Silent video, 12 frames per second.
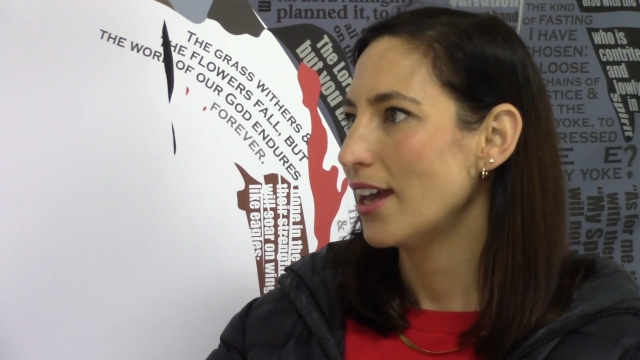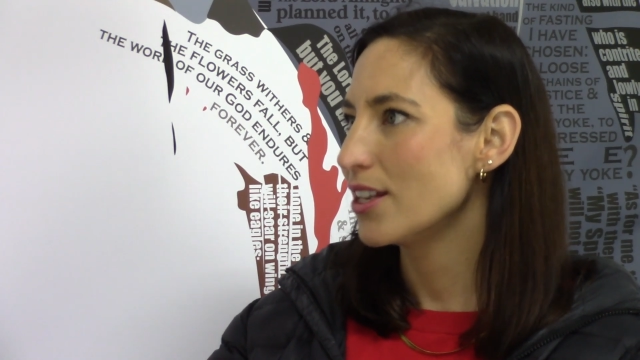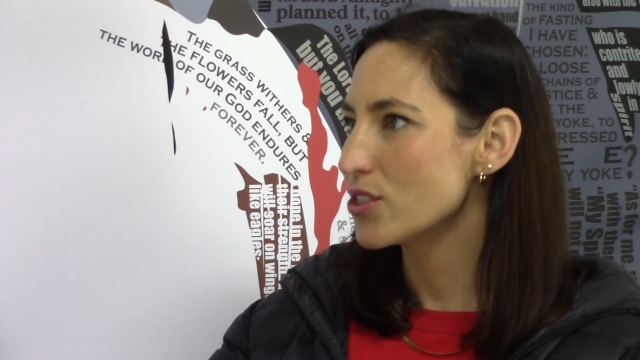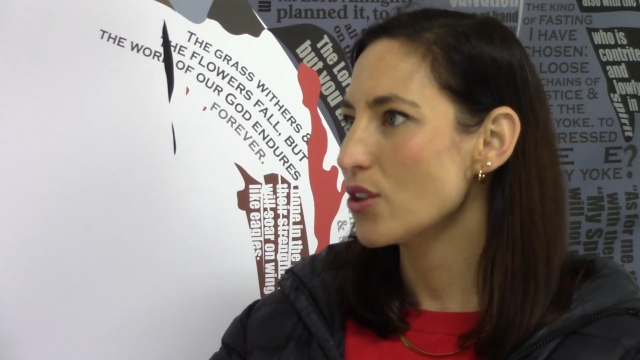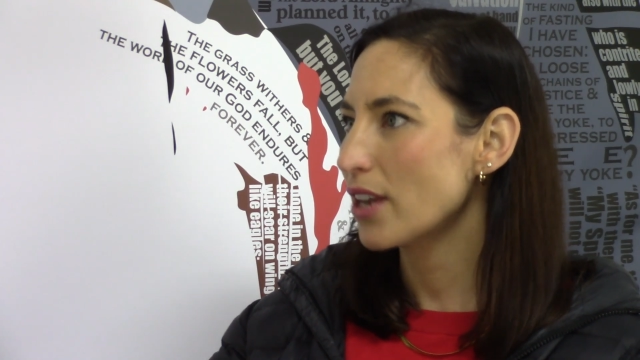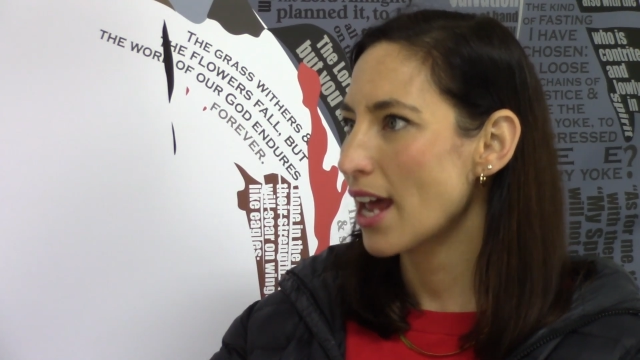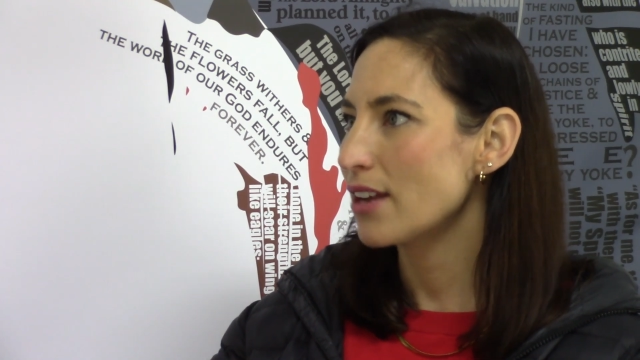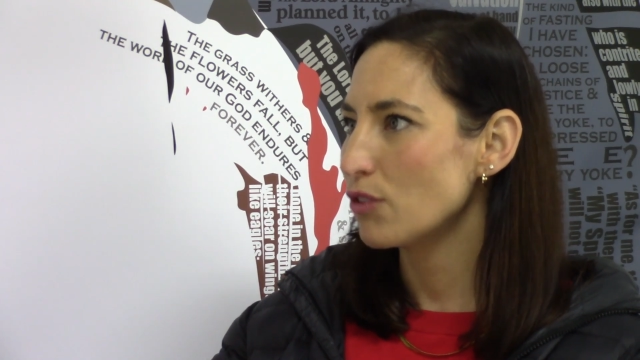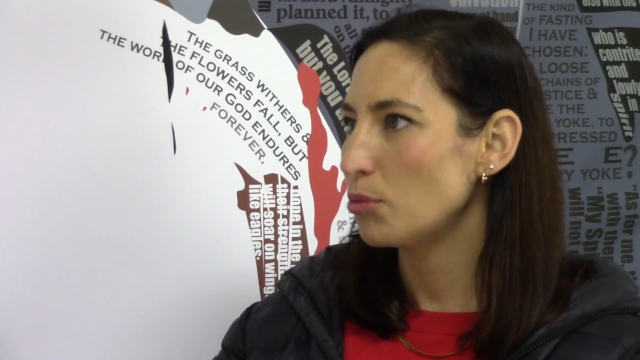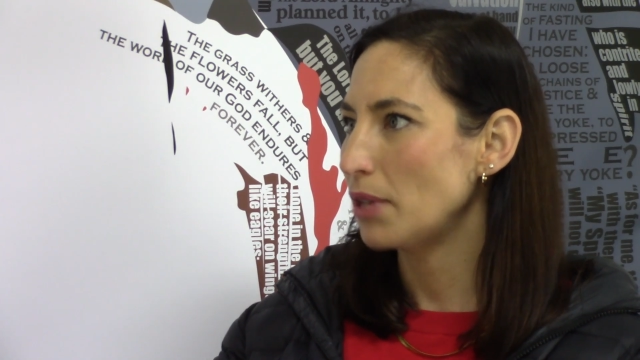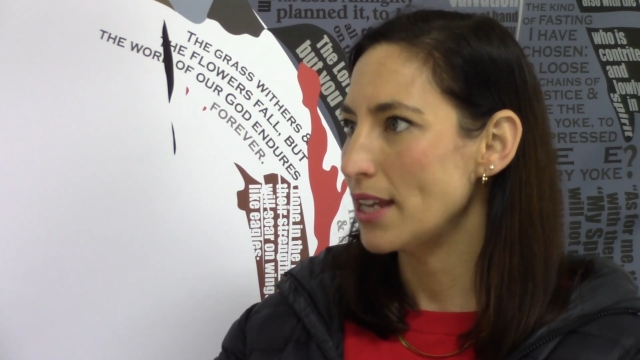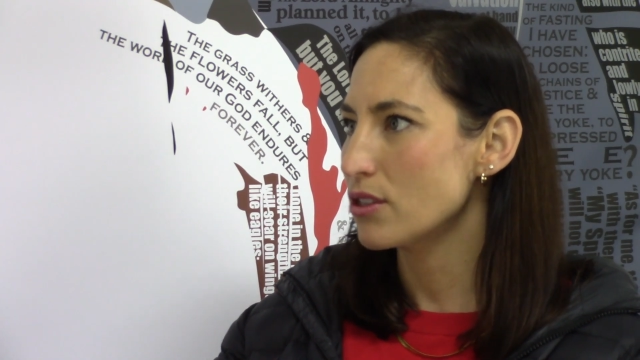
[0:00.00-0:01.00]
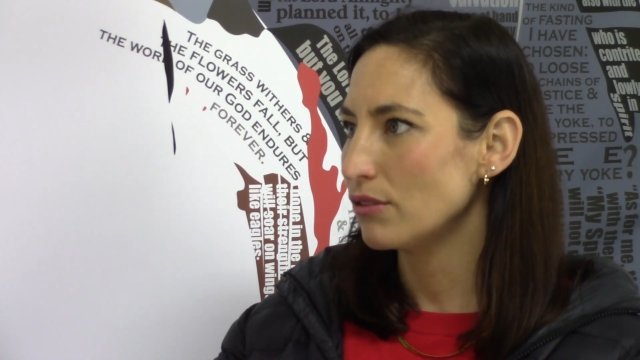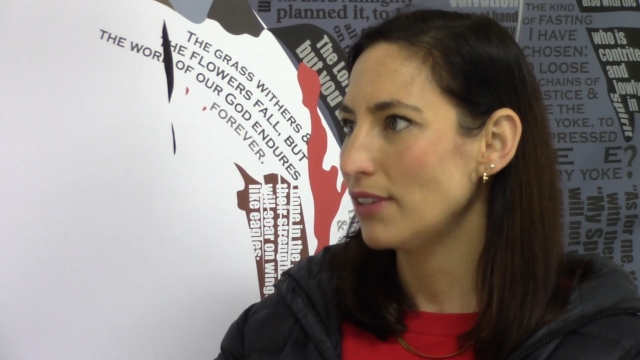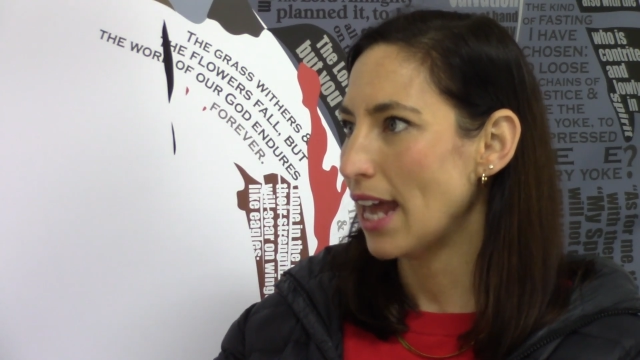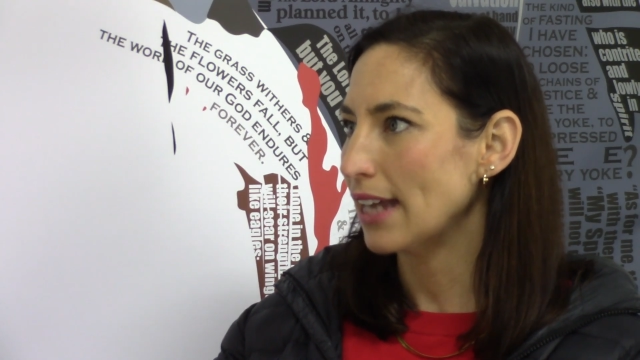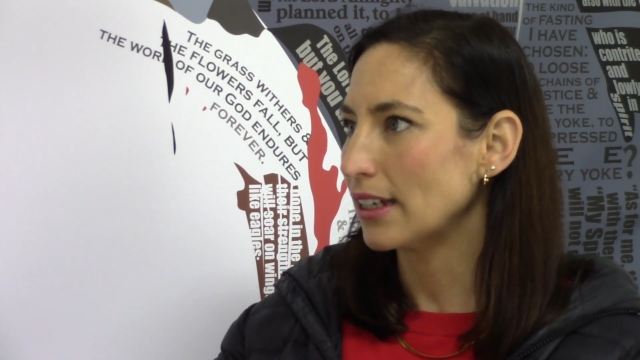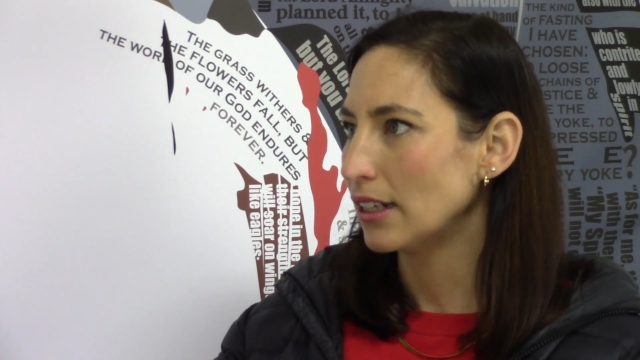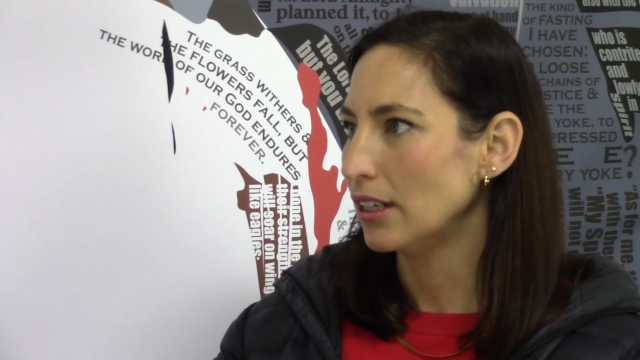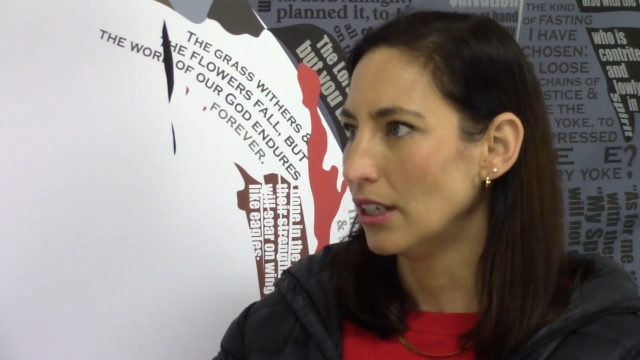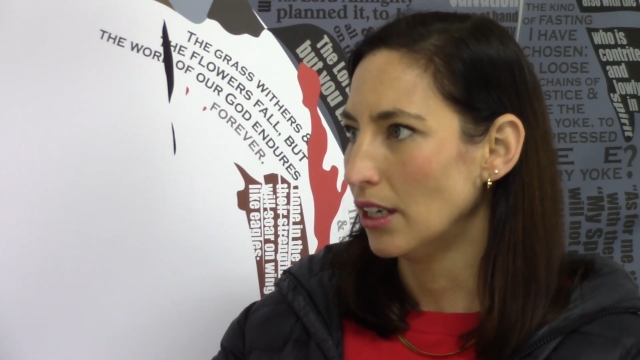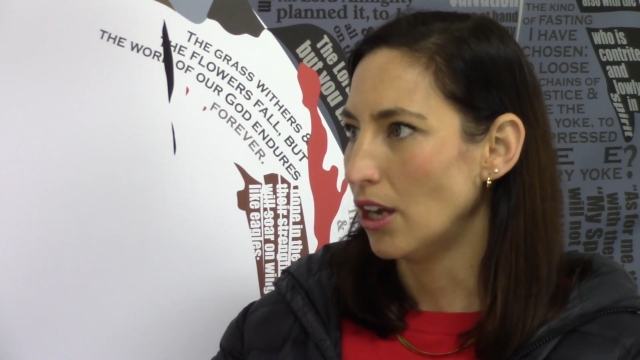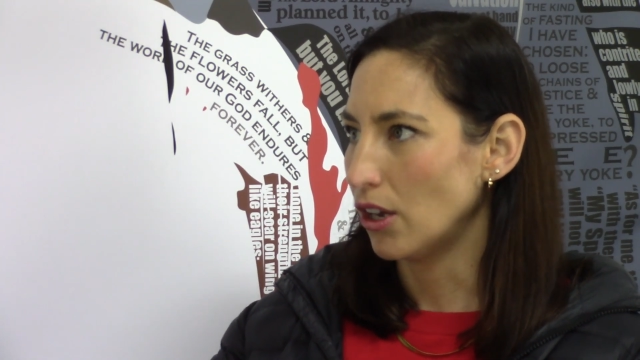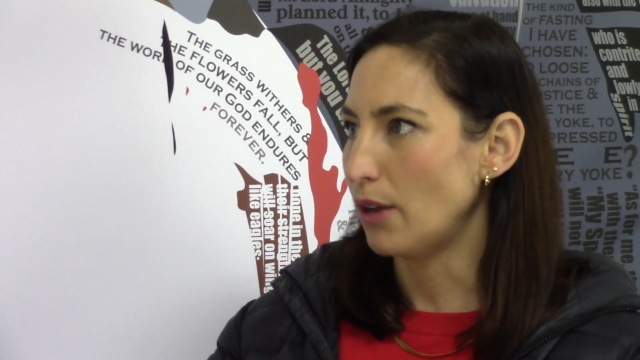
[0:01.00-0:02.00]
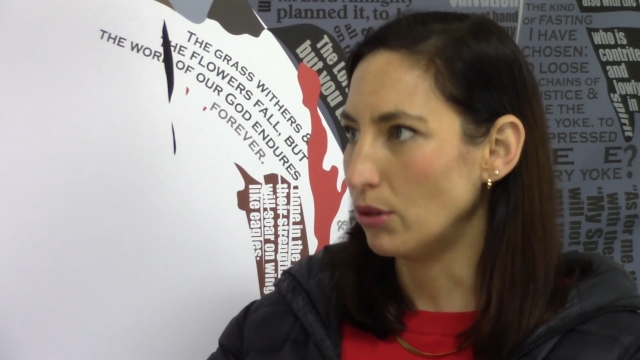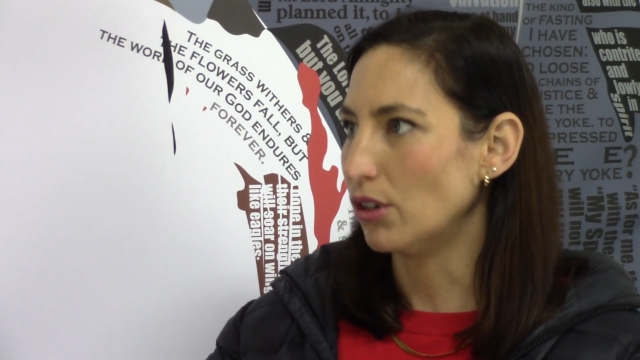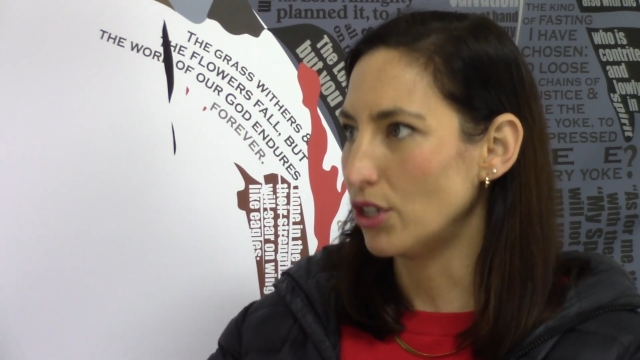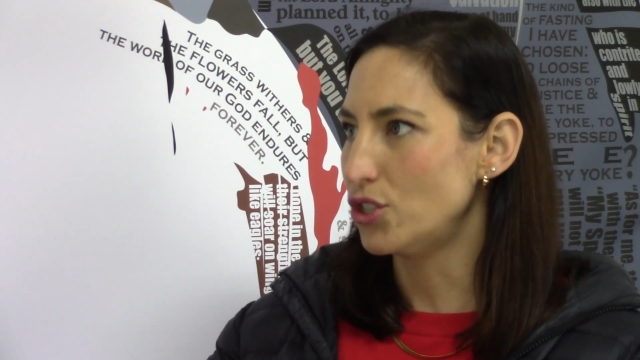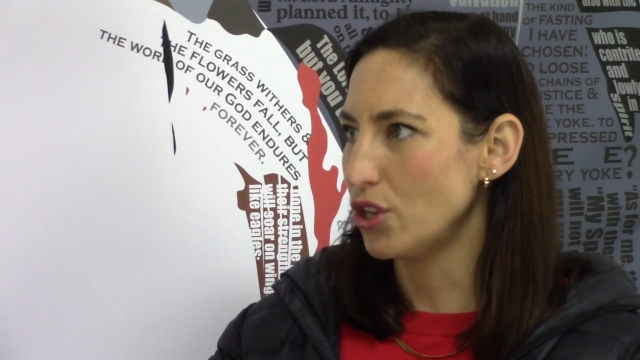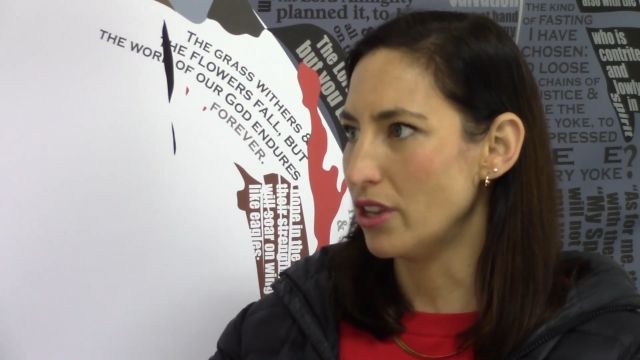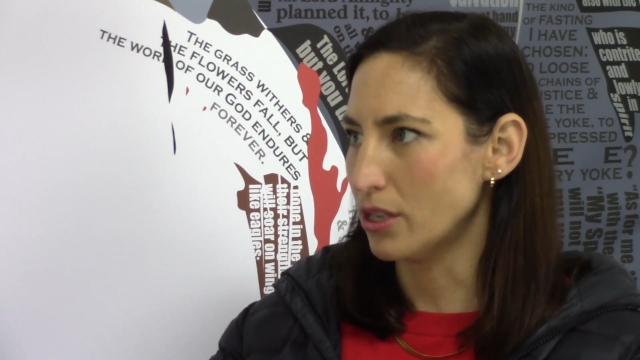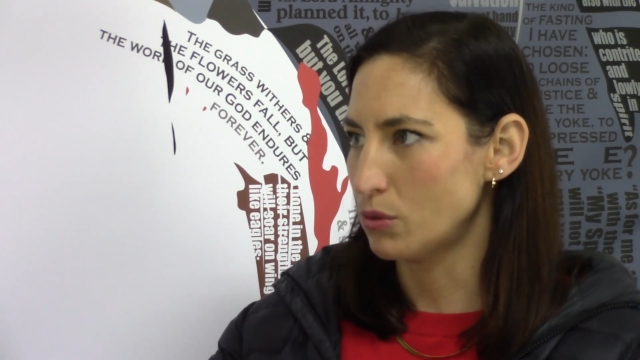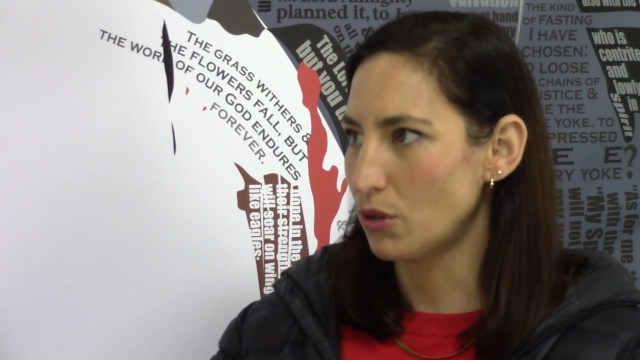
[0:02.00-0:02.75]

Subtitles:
And it's not out of a place of like, okay, we've got to do this.